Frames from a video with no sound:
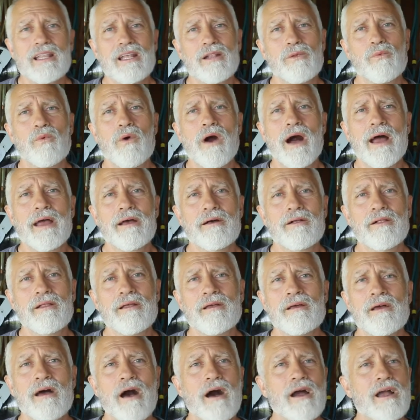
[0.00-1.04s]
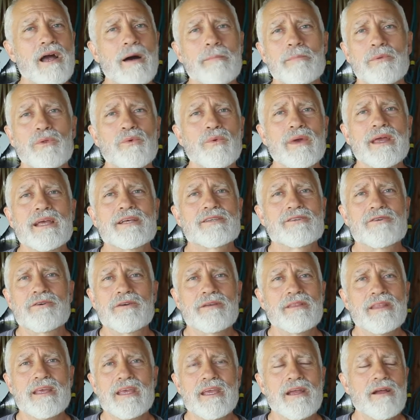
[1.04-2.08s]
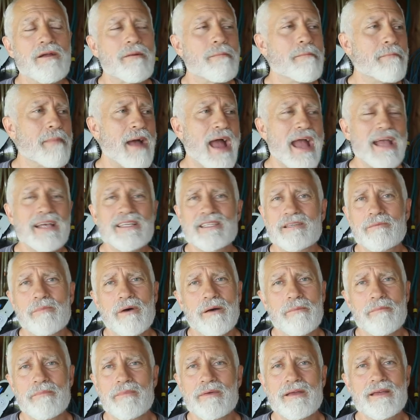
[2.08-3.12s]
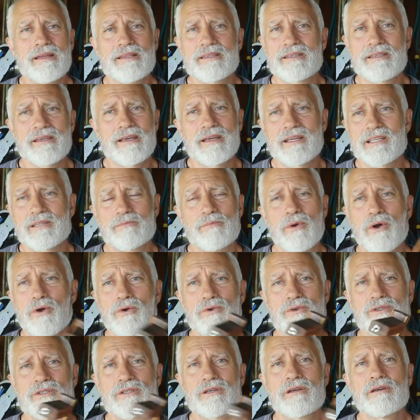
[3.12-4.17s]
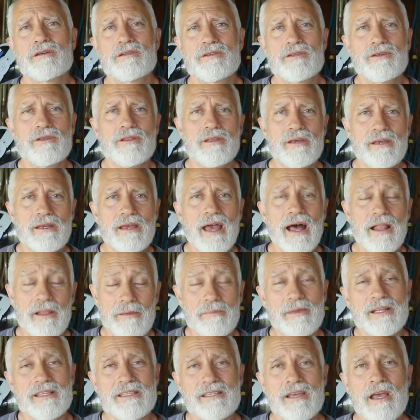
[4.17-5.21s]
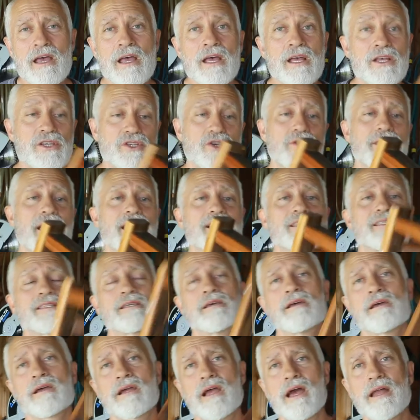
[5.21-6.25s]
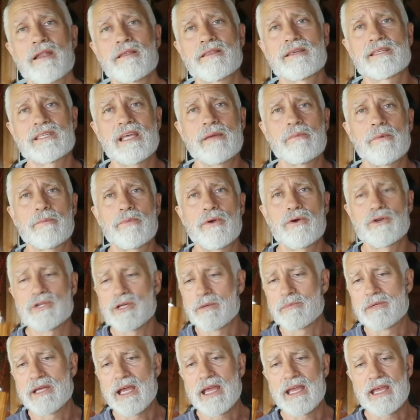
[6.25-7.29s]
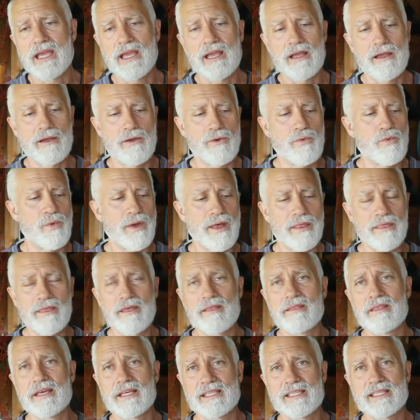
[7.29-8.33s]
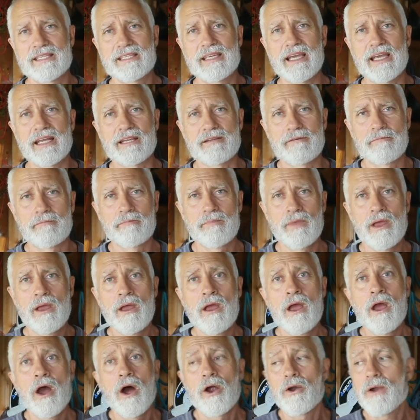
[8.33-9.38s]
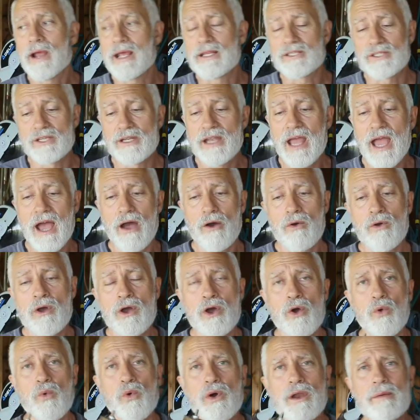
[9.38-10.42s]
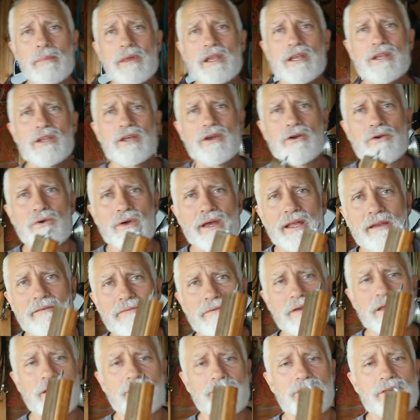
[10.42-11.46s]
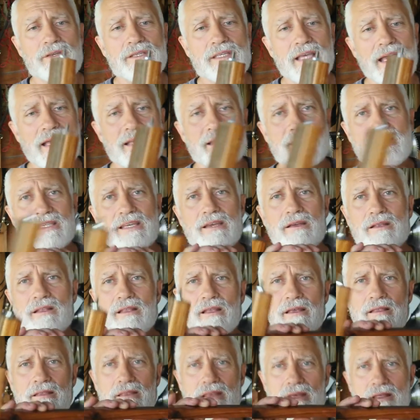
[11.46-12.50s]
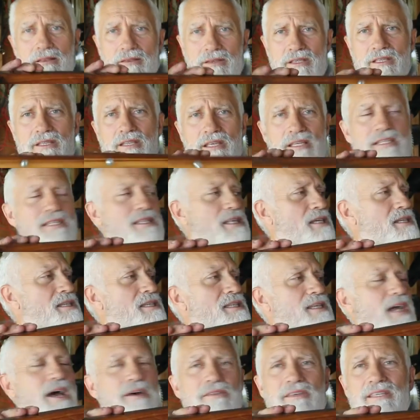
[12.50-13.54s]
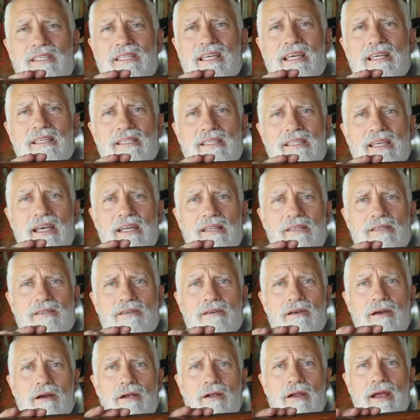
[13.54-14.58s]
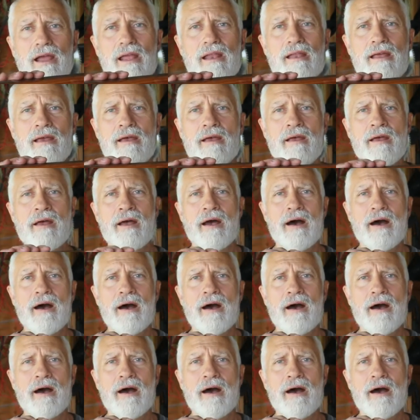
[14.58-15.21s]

a little while, a couple weeks during the year maximum, it's exposed to the elements. So that's kind of the same approach I'm taking with this seat. All right, so now what I'm going to do in a few seconds, see, this is how the seat sits, all right?